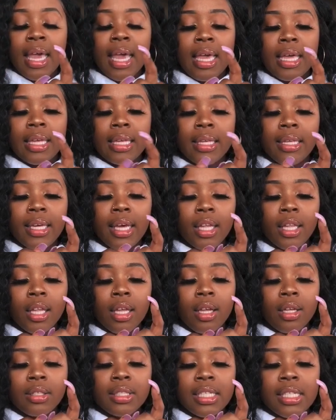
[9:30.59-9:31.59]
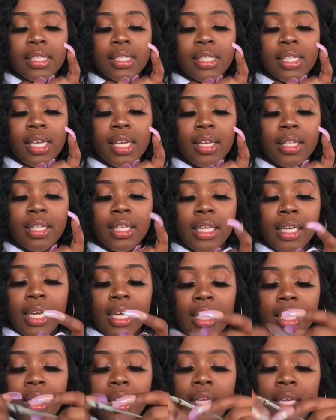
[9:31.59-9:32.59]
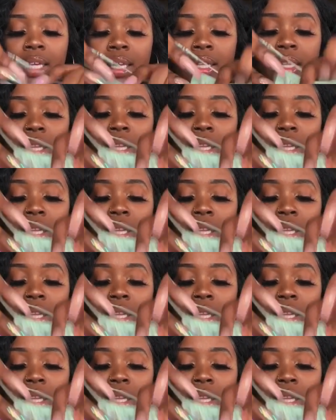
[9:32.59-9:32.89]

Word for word: yellow detailing in it.